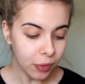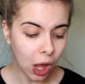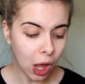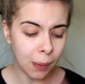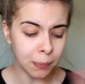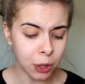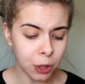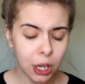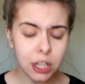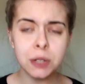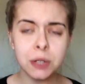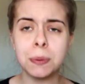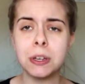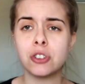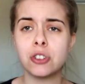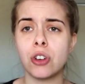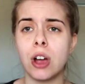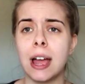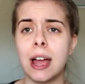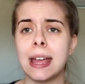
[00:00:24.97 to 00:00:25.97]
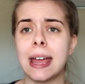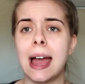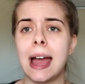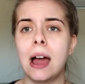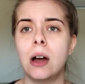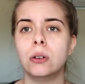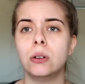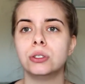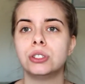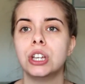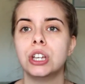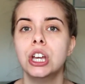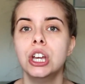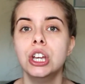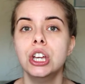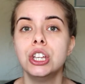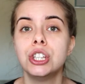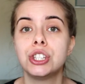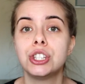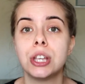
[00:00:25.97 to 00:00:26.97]
I'm going to be trying out
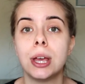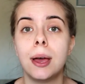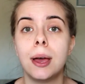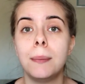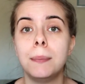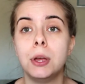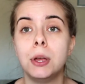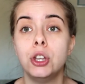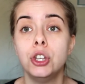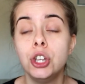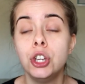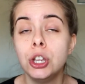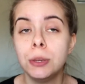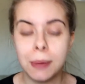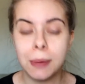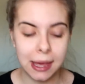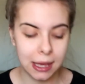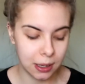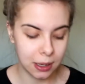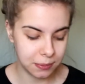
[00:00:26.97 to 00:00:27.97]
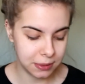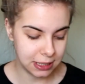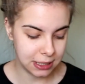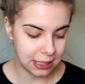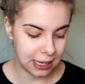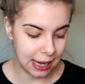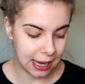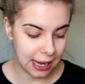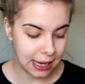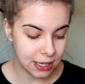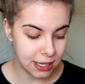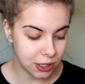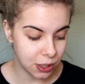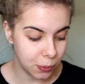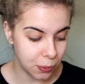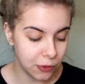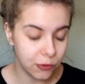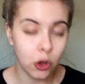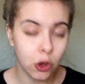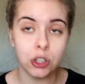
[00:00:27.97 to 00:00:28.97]
some new makeup today. So
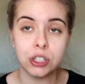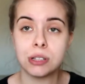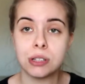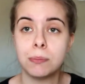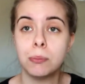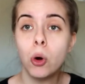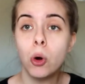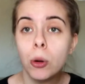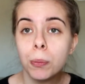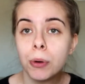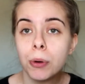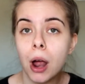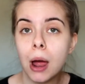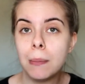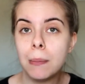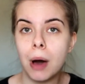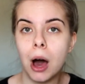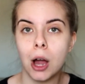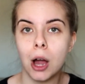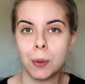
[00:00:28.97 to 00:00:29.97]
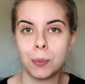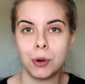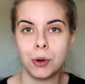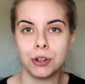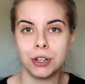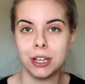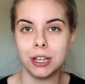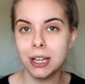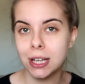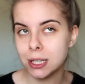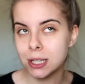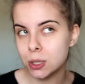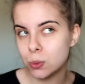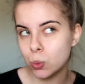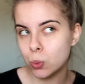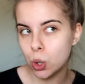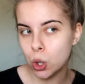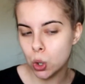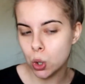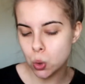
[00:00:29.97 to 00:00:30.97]
we've got some more Primark products,
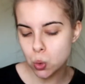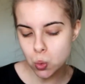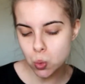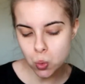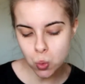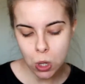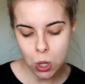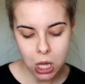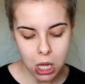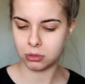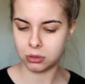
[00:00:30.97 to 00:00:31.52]
woohoo!